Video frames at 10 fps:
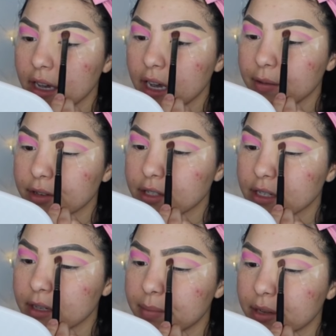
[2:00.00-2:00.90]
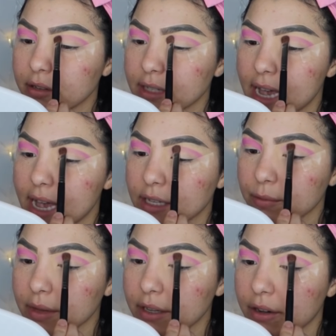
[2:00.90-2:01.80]
and we're just going to build as
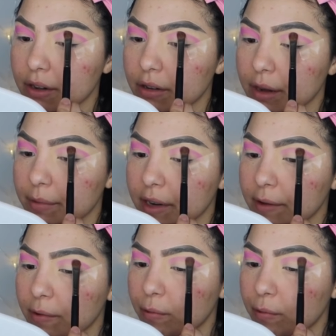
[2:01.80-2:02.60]
we go and we